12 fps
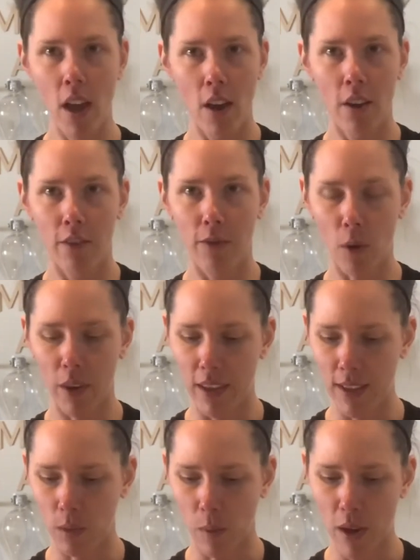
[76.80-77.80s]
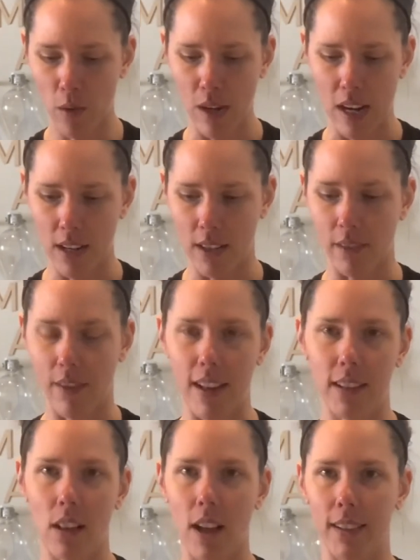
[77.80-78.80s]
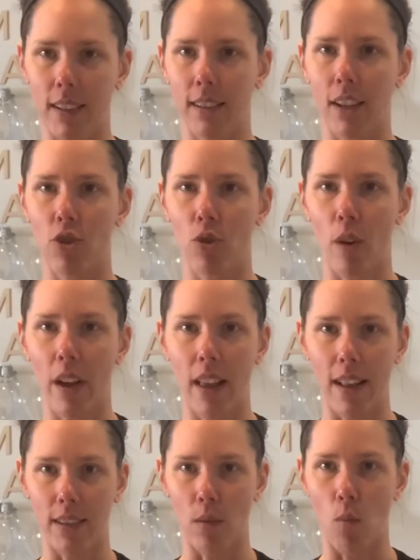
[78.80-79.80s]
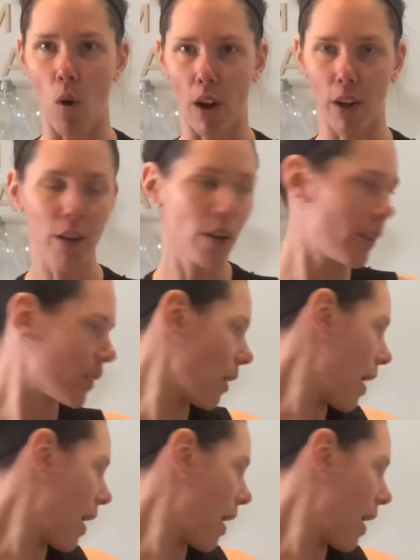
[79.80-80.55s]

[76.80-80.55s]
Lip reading: for this, what you need is the face cloth, the essential oil, and some water. So I'm